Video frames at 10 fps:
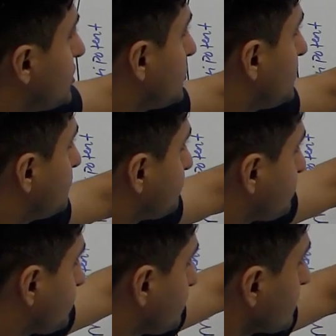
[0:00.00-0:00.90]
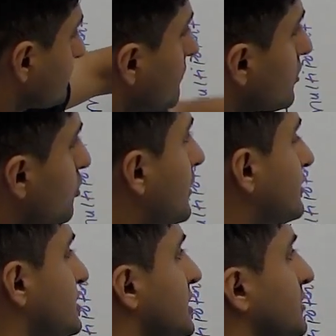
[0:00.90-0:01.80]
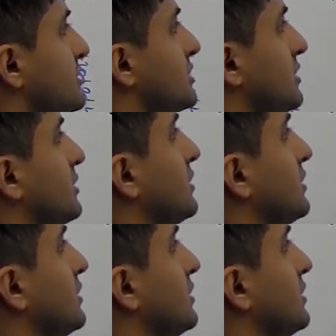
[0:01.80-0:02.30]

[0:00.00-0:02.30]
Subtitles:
into one of the series.